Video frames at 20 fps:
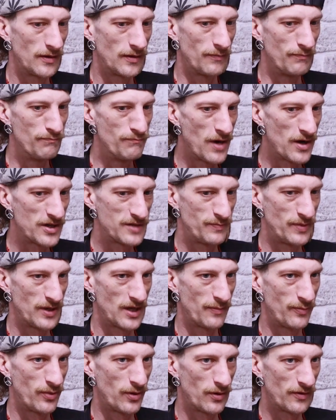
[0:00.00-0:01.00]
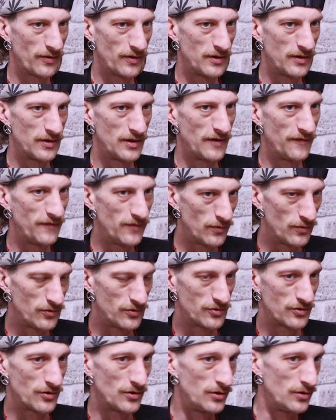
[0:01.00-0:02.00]
a much bigger pot than if you were
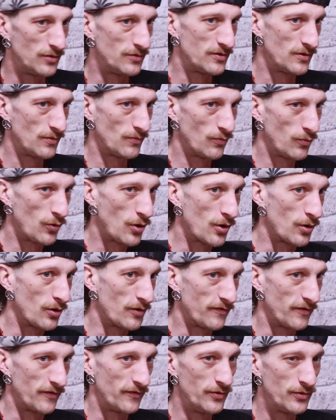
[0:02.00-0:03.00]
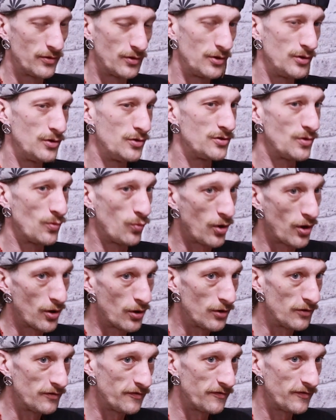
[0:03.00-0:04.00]
just going to use it one off. If you're going to use it one
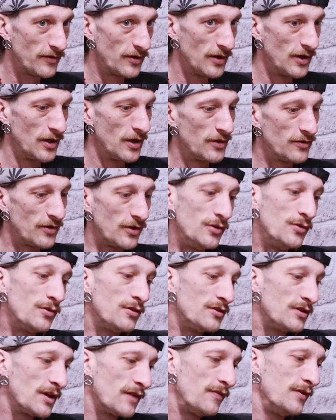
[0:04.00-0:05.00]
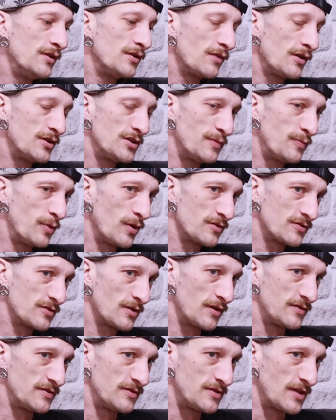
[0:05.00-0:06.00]
off, then you can definitely crunch your pot
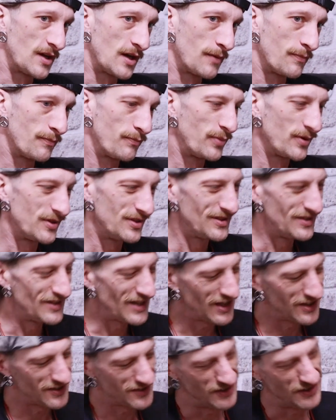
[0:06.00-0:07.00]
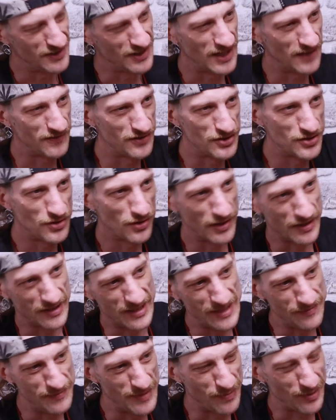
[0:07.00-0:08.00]
sizes down, but you're naturally going to have to try and
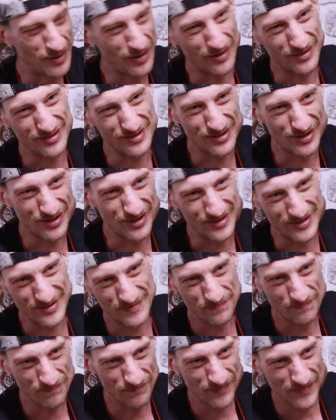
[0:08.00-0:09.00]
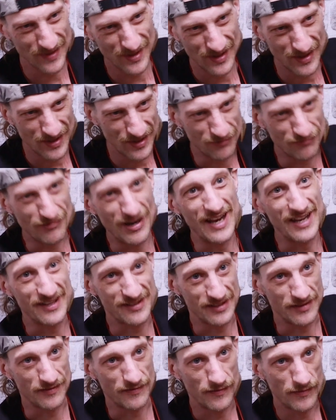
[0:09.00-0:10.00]
keep your plant size
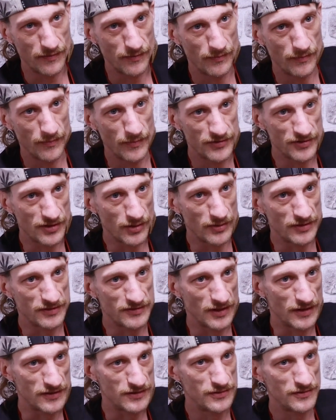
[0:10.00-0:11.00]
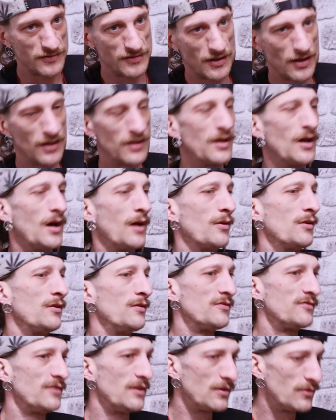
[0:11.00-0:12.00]
relative. So we say, so you say, okay, I'm going
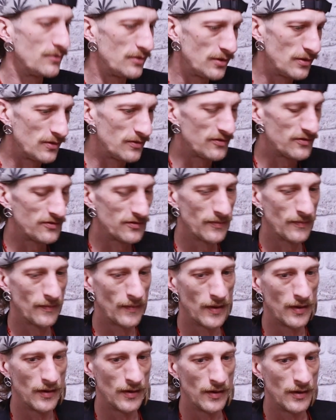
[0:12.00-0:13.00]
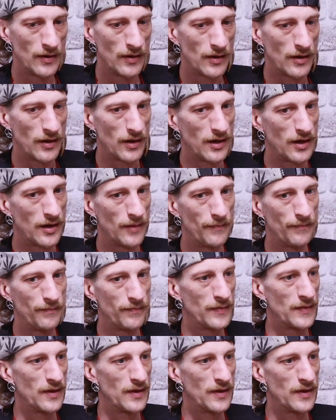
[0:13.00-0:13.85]
to do single use. Um,